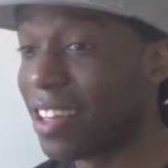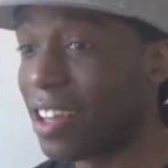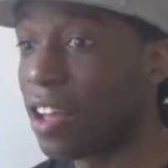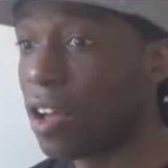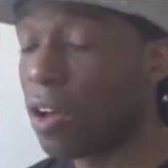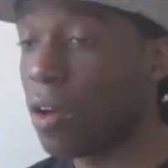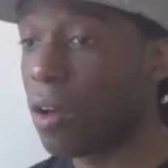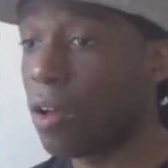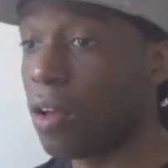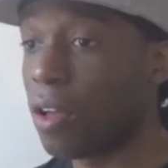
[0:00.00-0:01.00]
I
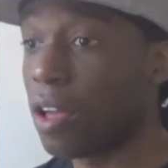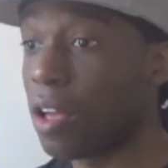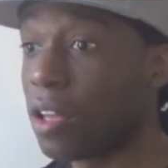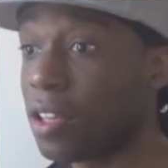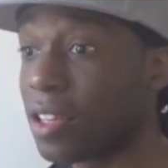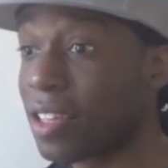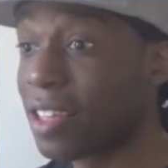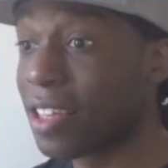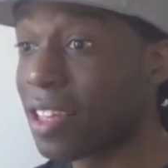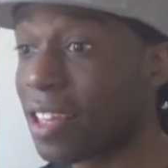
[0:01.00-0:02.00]
do? You like time I suck on your
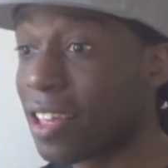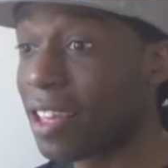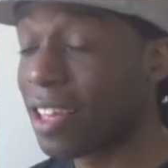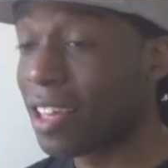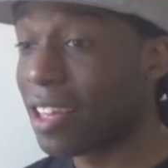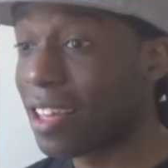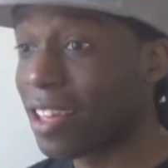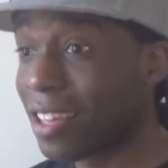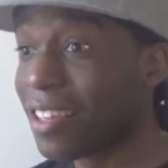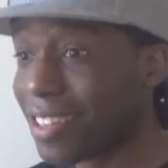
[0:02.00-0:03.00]
neck.
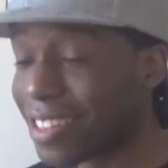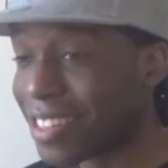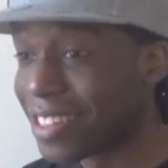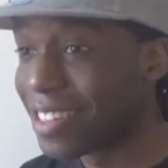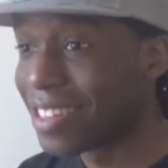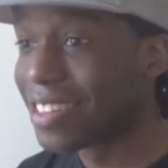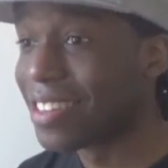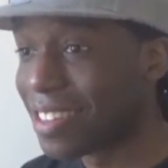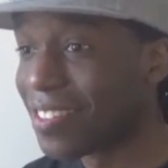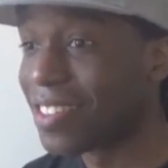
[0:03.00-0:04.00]
My point exactly.
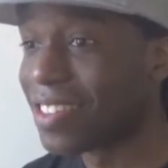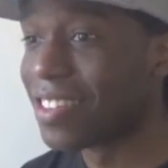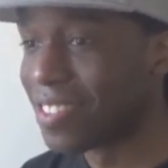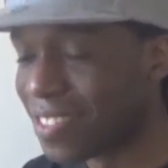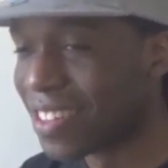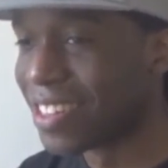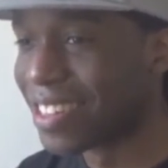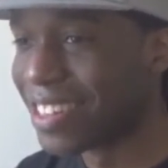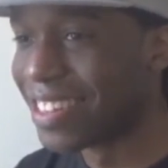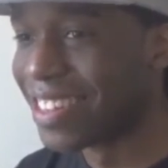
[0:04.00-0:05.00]
Nigga, them fresh as fuck.